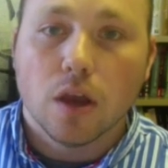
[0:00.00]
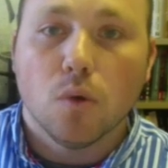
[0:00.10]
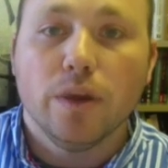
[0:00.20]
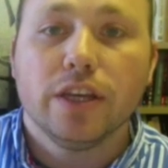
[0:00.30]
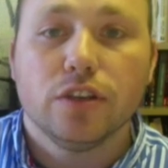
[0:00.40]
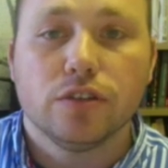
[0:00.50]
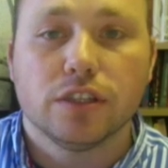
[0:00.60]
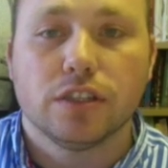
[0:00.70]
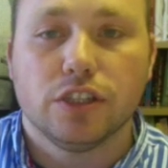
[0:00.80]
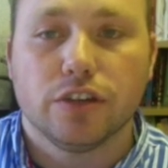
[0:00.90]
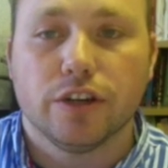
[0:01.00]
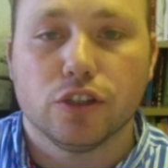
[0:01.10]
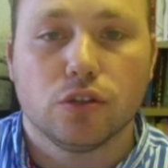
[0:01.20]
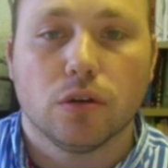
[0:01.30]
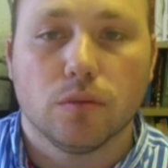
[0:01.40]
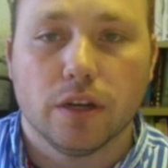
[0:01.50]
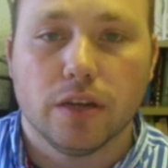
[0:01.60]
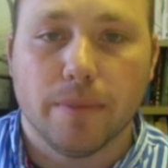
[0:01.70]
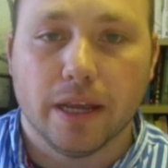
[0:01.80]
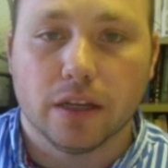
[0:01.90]
We can use this to generate a short-run
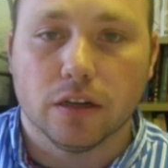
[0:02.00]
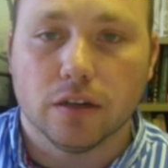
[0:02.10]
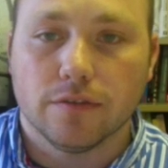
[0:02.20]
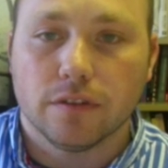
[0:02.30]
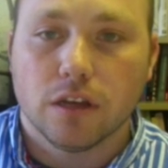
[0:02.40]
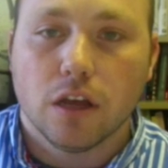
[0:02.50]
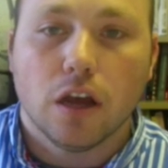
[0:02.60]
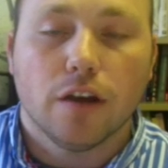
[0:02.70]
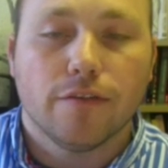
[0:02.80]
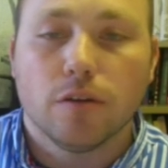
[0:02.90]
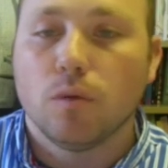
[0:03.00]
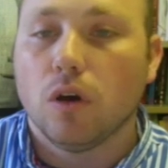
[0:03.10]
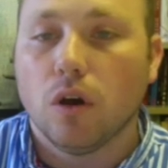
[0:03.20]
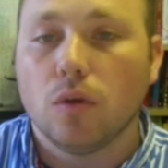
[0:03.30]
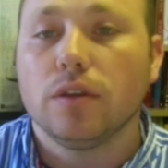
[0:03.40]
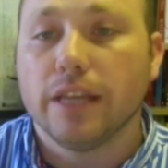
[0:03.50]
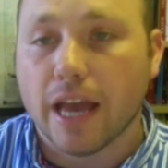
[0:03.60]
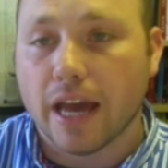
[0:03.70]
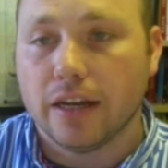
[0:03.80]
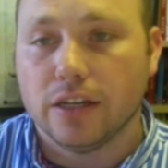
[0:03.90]
demand curve. A firm will only
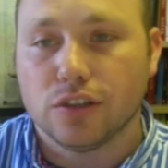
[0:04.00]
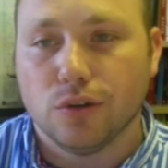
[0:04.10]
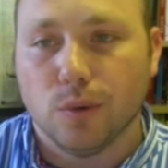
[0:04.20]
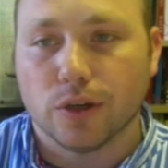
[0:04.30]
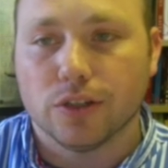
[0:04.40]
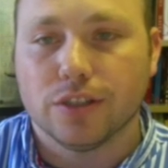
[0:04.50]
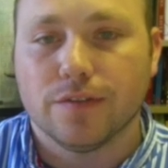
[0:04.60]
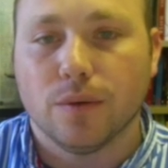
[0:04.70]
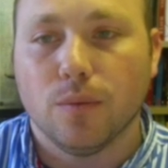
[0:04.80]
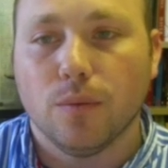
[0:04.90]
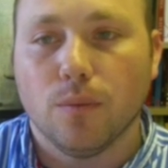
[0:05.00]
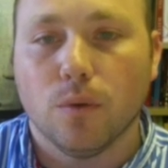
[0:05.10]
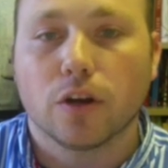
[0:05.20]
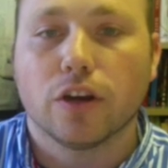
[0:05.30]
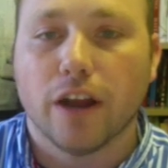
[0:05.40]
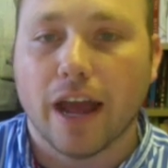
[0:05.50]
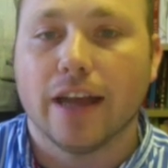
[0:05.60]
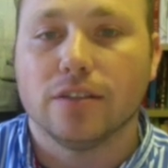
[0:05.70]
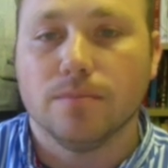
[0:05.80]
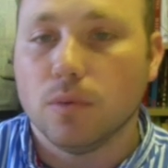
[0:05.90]
add additional workers if the worker
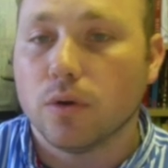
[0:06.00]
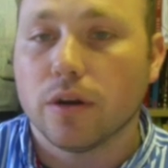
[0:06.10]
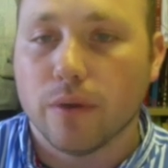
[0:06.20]
adds more to